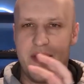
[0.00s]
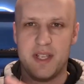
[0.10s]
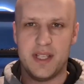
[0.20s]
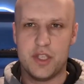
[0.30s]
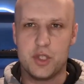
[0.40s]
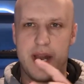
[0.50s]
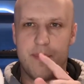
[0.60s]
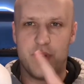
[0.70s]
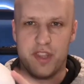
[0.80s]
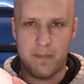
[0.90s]

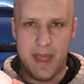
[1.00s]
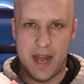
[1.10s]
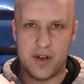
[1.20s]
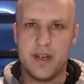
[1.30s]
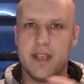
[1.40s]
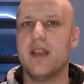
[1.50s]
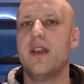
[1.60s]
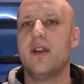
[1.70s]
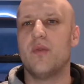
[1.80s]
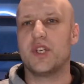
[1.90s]
YouTubers were not so lucky,
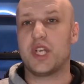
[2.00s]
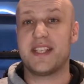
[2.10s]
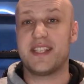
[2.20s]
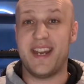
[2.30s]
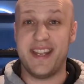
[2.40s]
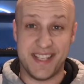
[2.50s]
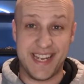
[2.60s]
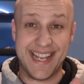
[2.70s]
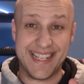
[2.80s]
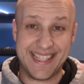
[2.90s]
like Chris B
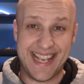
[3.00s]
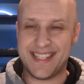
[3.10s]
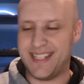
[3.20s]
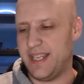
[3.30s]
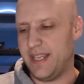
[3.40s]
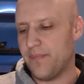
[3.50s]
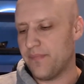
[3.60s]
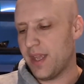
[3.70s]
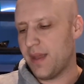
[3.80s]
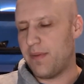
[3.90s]
Tech,
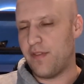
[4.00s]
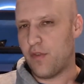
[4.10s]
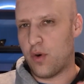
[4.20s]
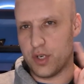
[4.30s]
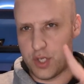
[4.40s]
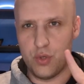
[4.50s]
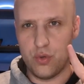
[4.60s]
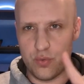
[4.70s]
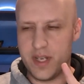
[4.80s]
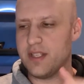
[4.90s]
whose battery
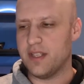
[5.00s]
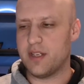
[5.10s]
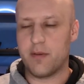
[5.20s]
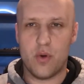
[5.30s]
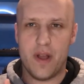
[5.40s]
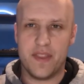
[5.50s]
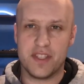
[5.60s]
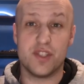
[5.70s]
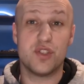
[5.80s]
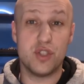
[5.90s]
strap actually failed
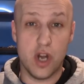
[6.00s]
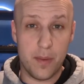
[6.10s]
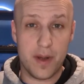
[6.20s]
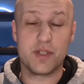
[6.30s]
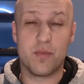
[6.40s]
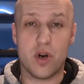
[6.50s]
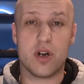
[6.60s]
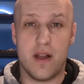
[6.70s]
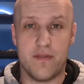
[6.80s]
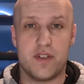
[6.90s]
on him right
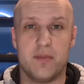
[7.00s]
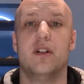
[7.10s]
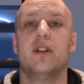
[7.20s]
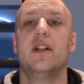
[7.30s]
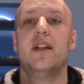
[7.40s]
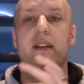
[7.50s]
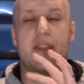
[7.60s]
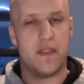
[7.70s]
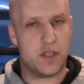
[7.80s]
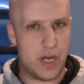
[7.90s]
after he gave it a
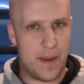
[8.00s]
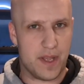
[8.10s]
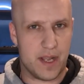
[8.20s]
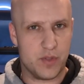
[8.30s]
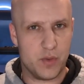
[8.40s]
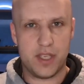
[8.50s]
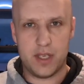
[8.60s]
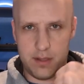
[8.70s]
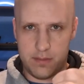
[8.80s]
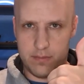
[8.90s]
promising review.
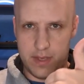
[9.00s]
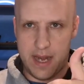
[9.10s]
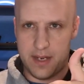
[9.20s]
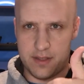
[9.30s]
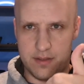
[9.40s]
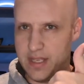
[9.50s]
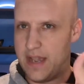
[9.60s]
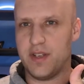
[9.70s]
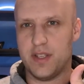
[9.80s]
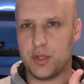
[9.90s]
And
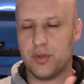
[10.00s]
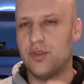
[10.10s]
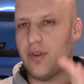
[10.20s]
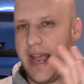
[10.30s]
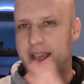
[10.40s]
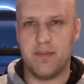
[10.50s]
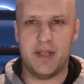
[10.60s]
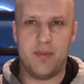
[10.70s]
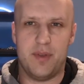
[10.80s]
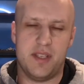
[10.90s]
apparently, a lot of the
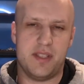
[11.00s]
people in his